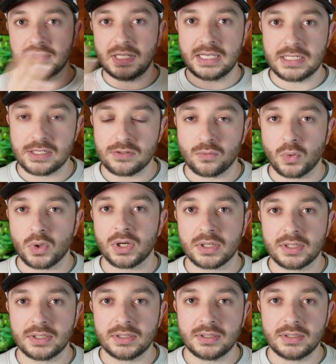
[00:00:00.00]
Like, it doesn't
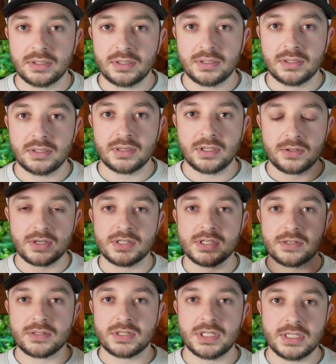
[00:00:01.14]
work
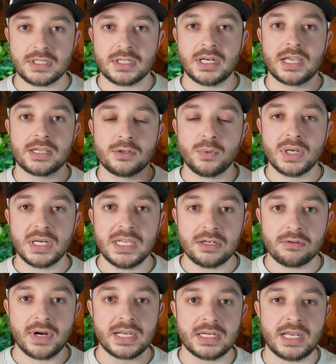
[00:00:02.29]
because there's a disconnect. So we need
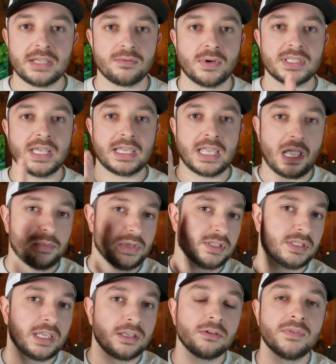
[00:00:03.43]
to recognize what that gap
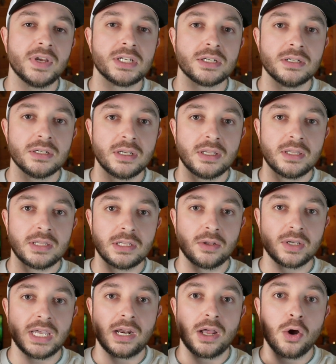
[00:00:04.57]
is. Take your vision and
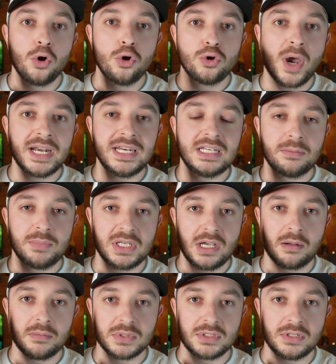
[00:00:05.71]
look at who do I need to
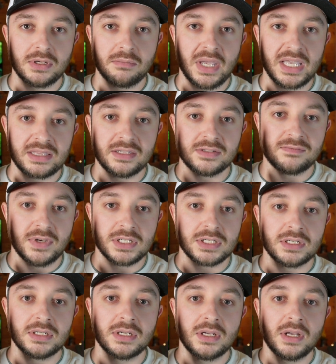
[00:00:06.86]
become to make this
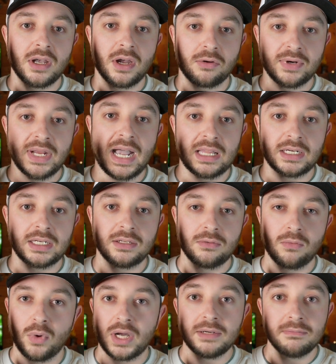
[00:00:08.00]
vision a reality.
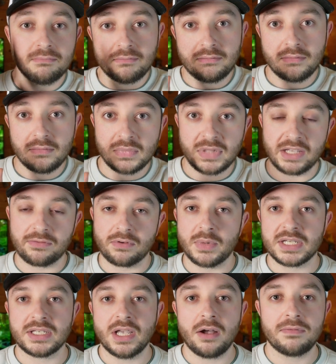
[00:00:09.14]
One, like for
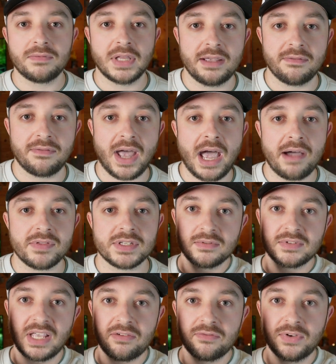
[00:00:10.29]
myself, if I have this
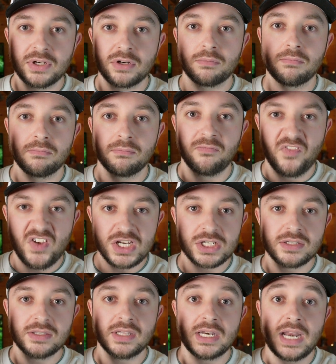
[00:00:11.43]
7-figure
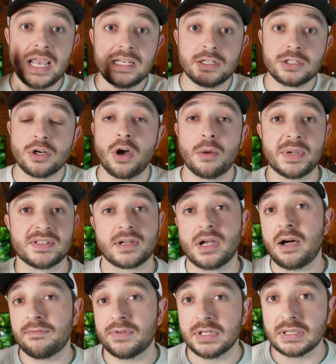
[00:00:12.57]
vision, then I need to show up as a
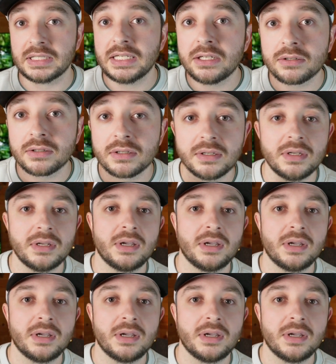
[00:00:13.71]
confident leader.